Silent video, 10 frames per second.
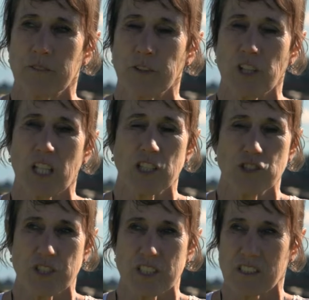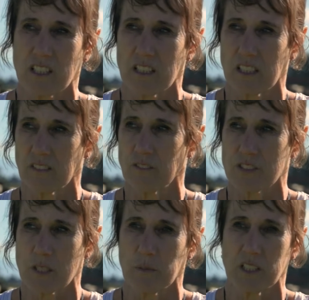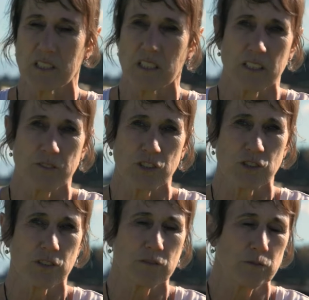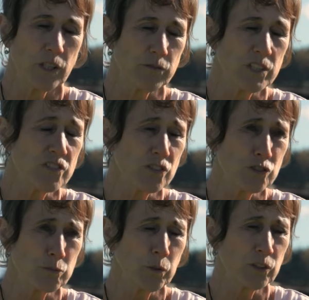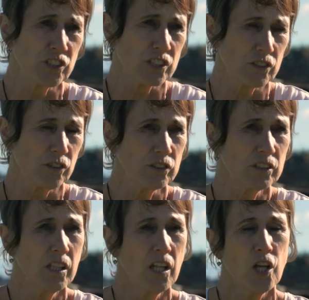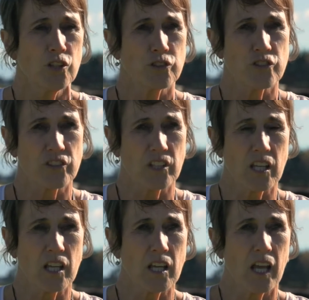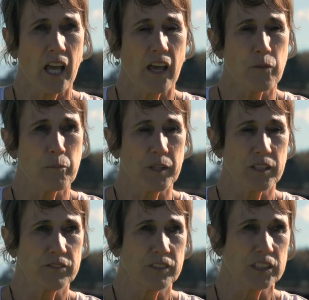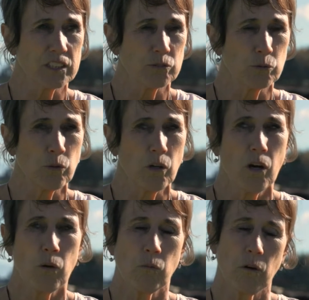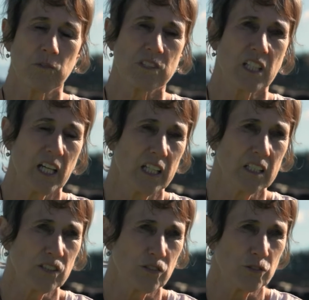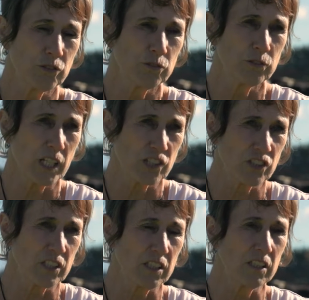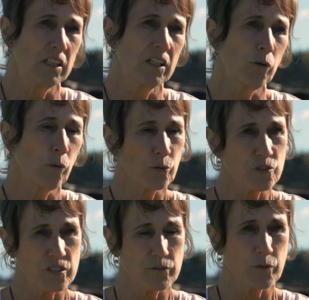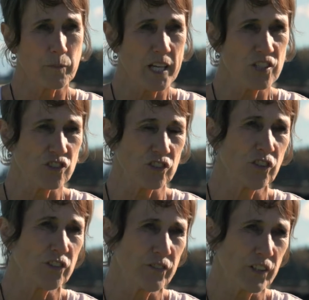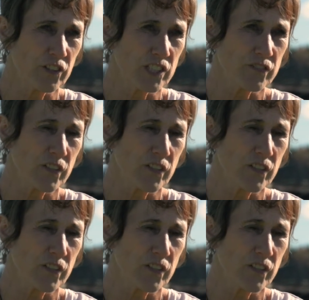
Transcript: a very interesting thing for somebody to even do a research project on, to see how the benefit or what was gained through actually all this information on the various